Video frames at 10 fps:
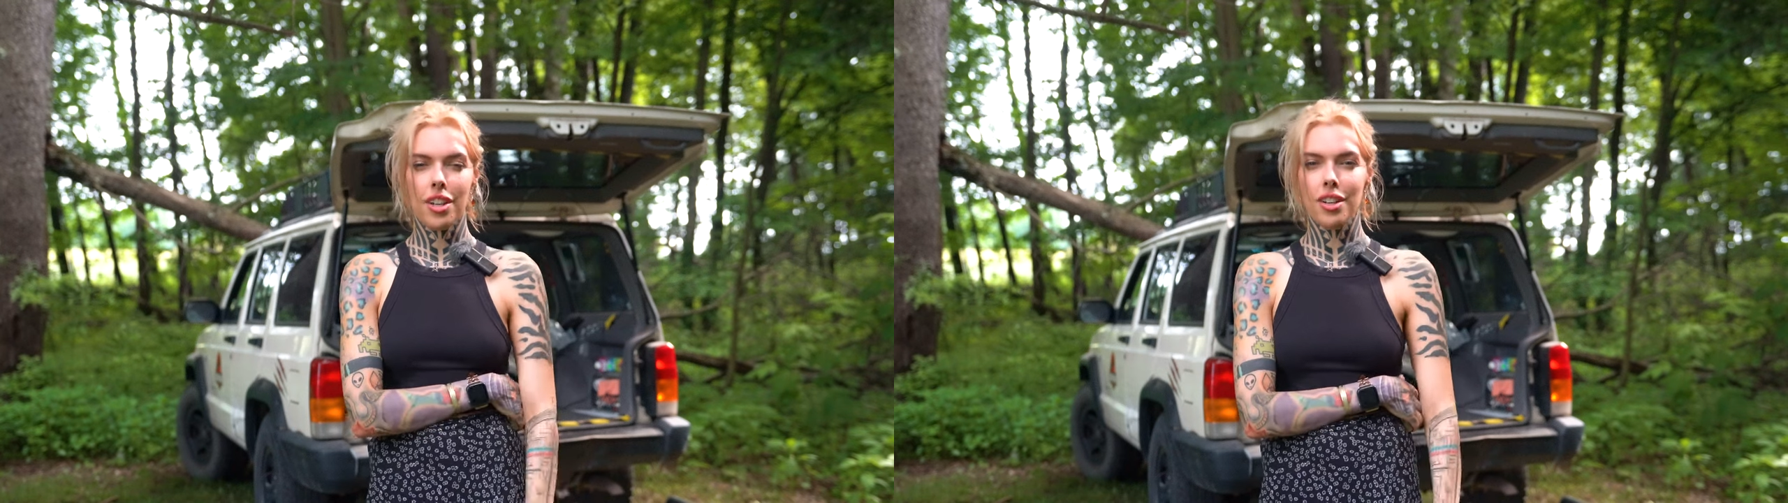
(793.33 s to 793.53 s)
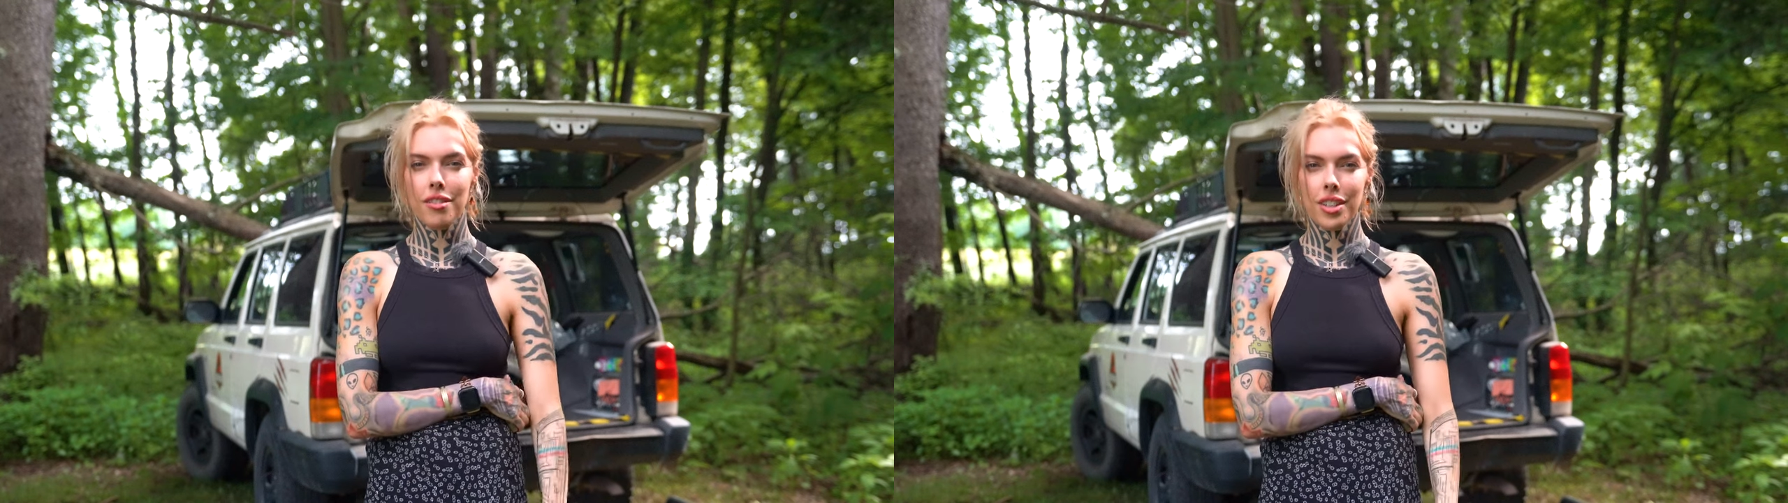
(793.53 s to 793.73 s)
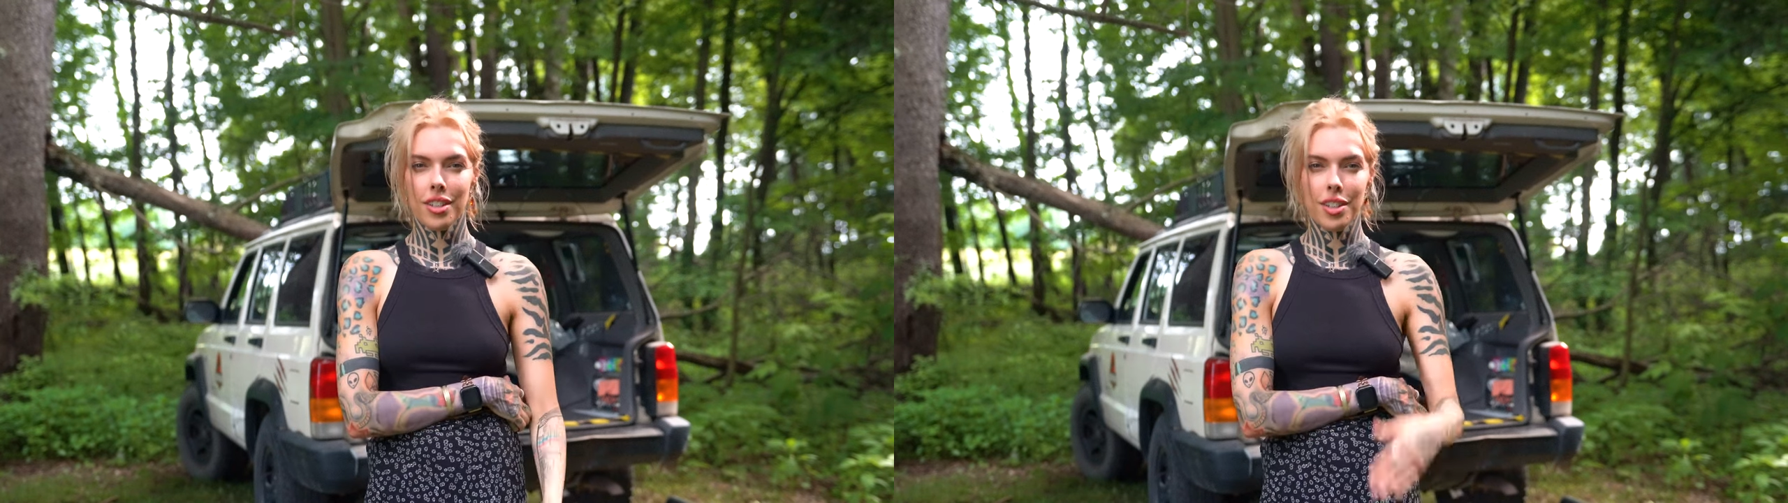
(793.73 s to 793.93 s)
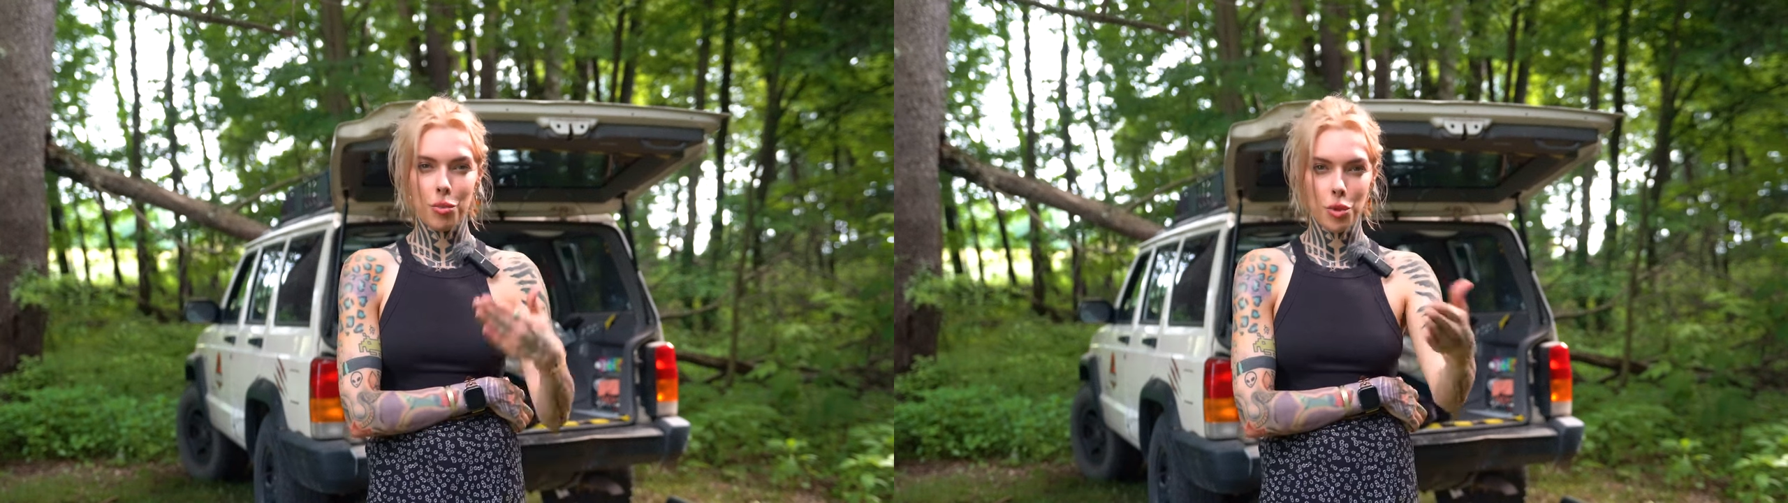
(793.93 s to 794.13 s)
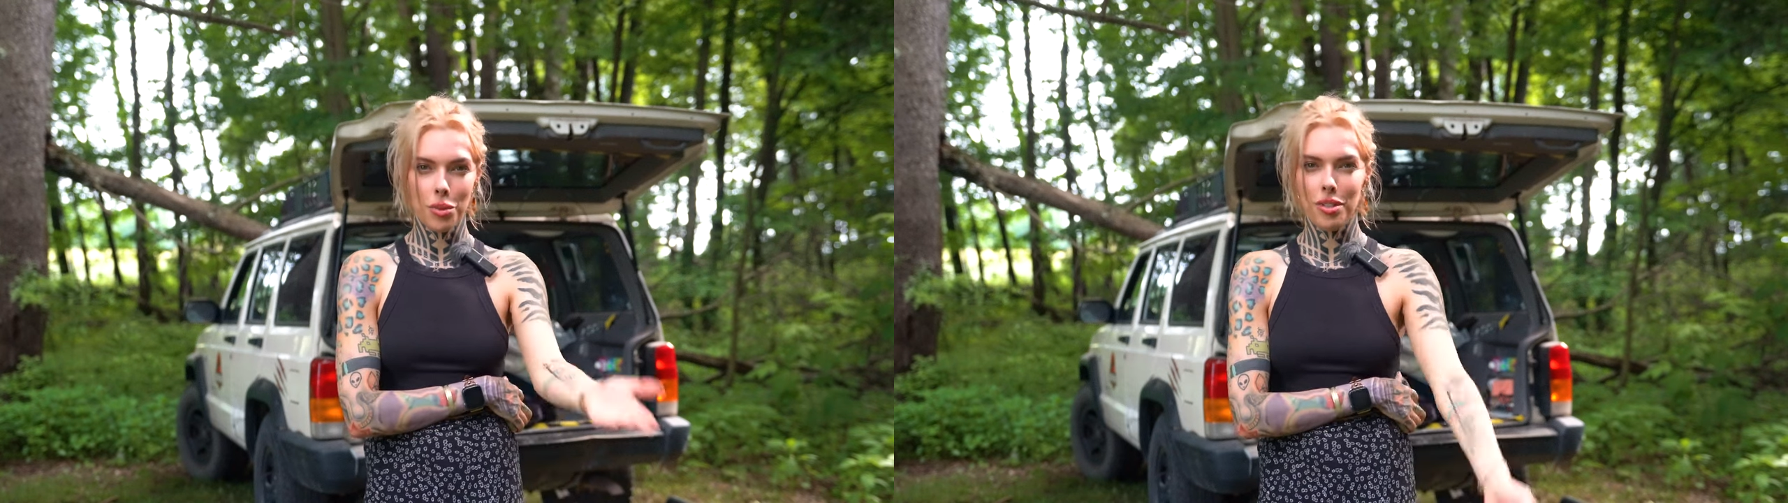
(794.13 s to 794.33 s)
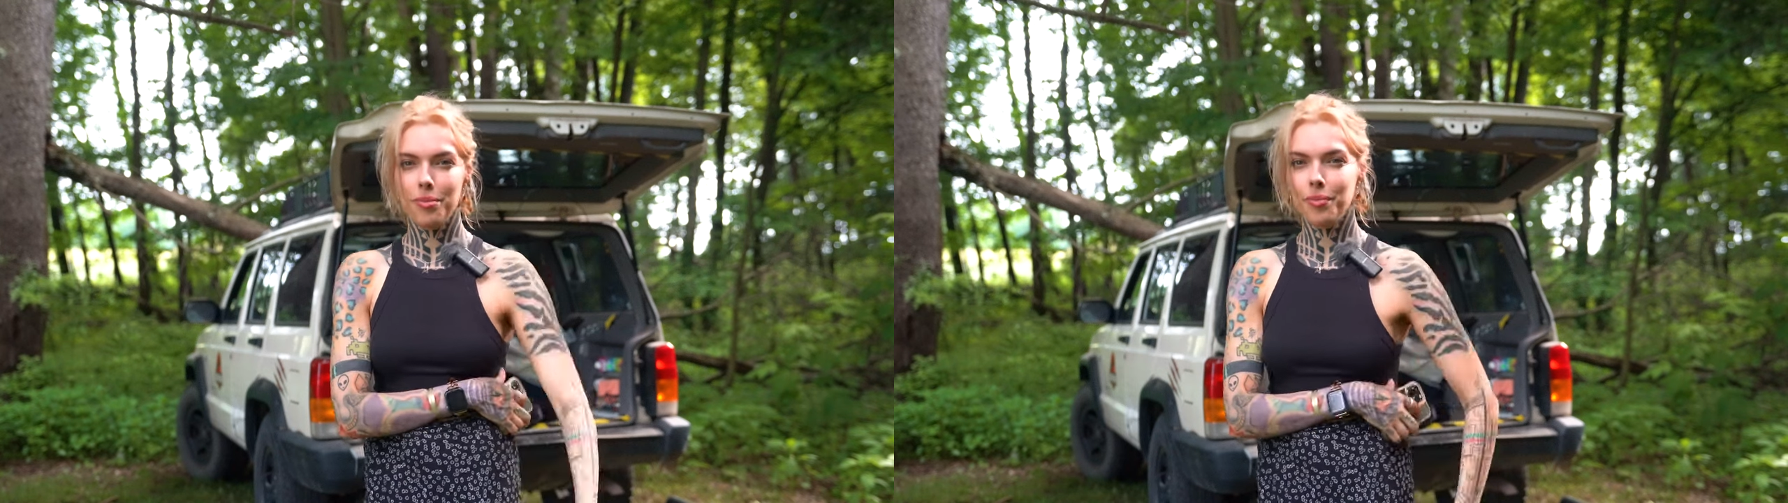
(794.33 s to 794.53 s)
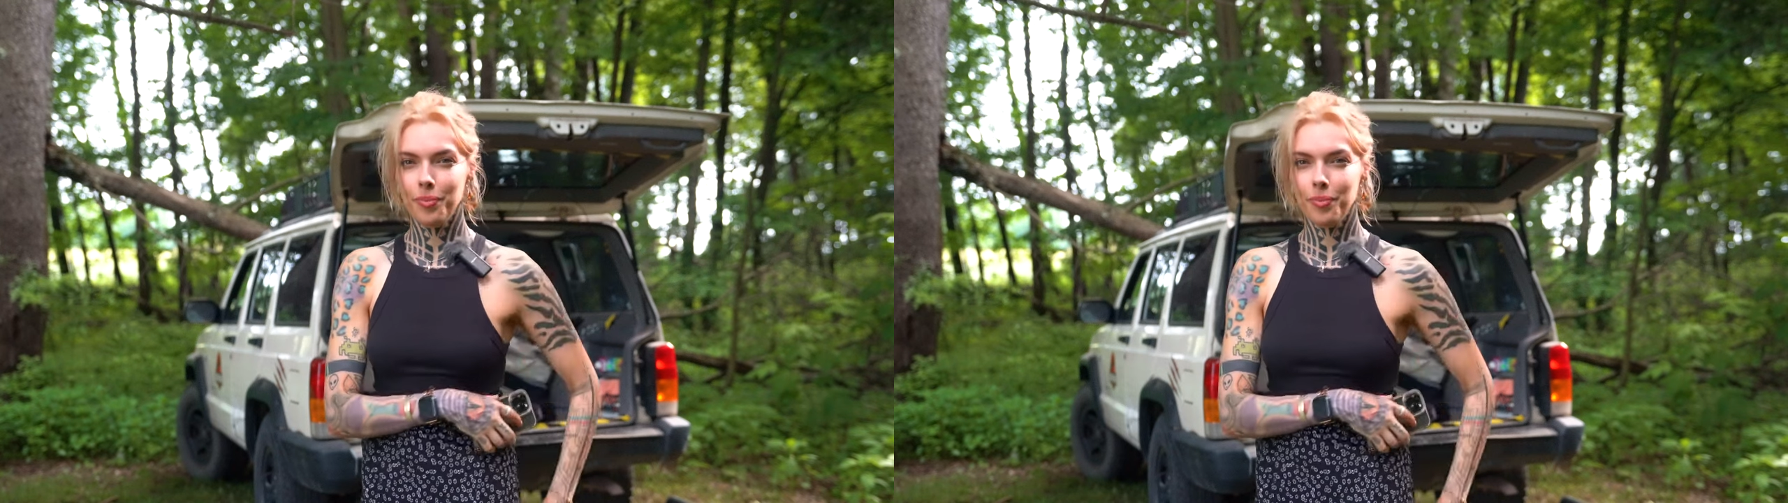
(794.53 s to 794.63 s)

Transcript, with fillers: kind of like in the moment.